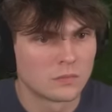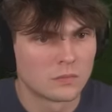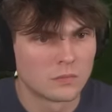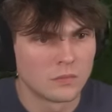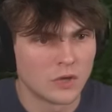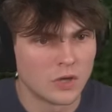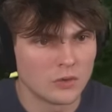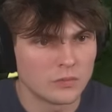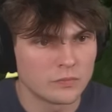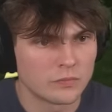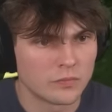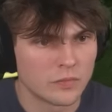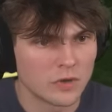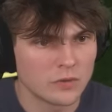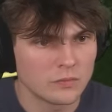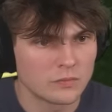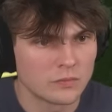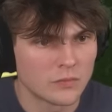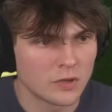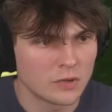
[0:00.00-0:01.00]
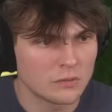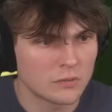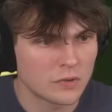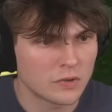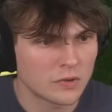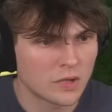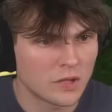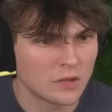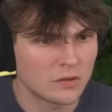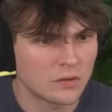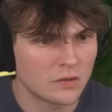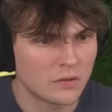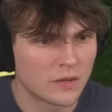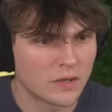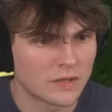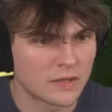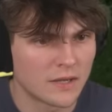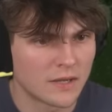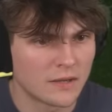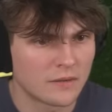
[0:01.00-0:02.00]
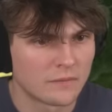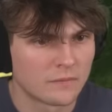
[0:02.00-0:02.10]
Nope, nope, nope. Okay, don't like that.